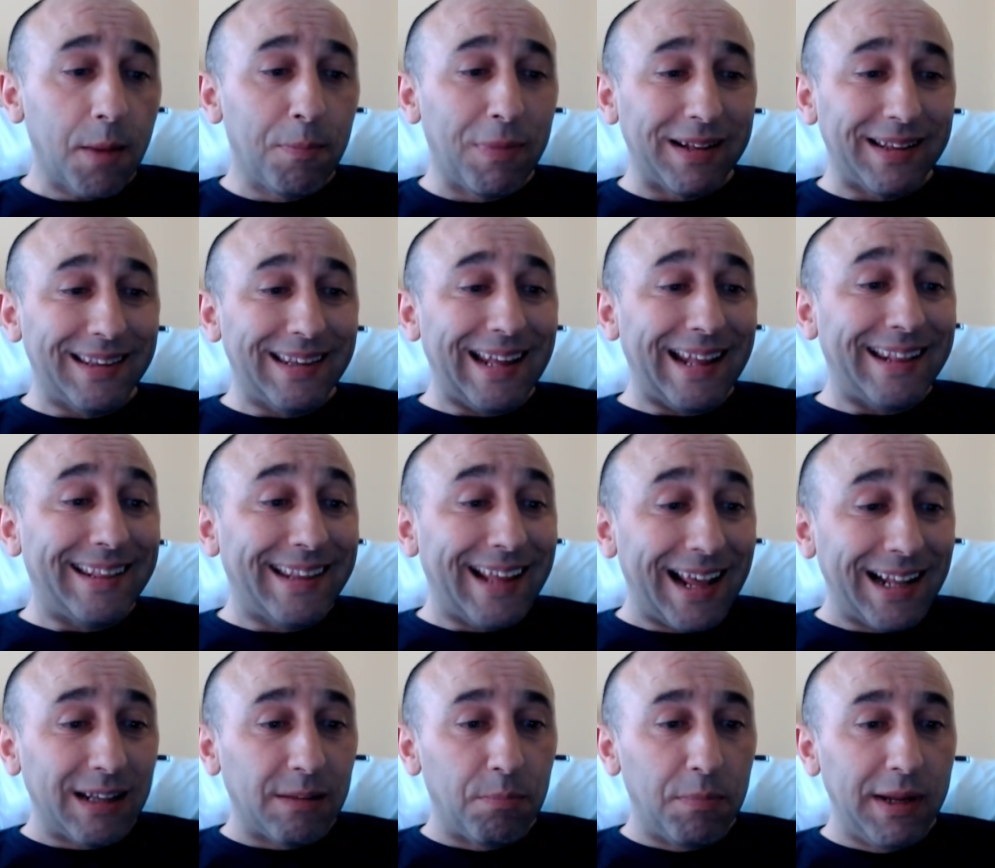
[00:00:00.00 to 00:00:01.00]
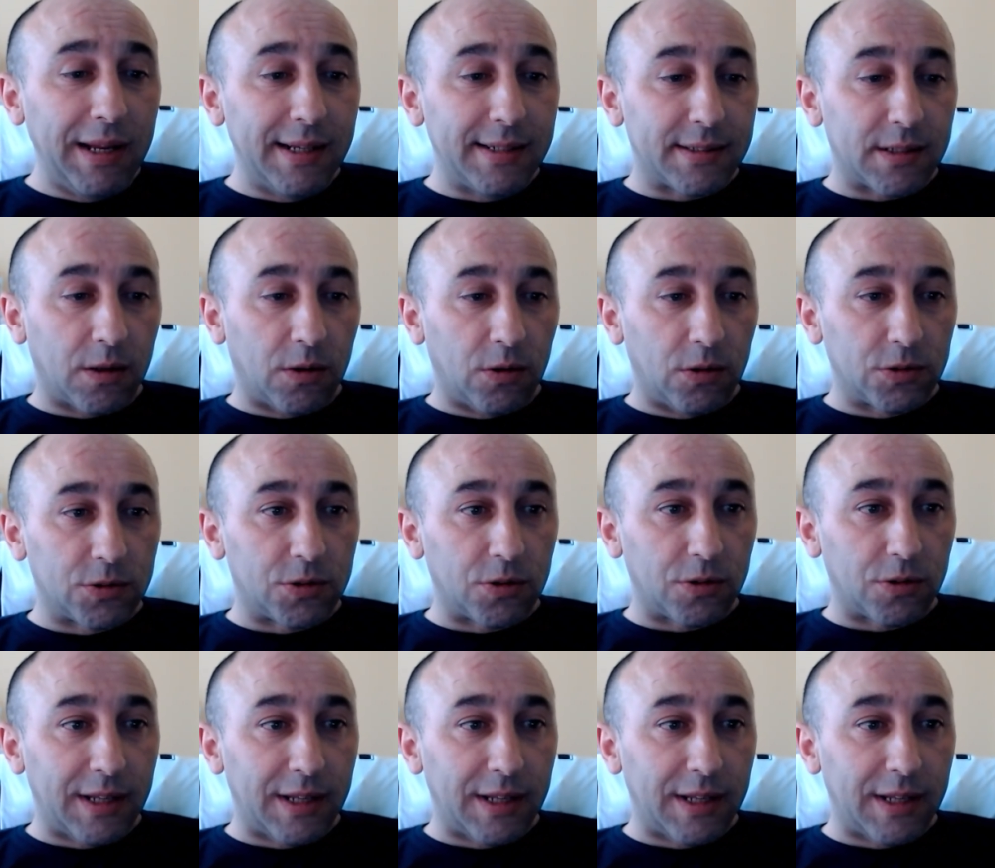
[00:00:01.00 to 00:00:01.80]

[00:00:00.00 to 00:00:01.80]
But that means also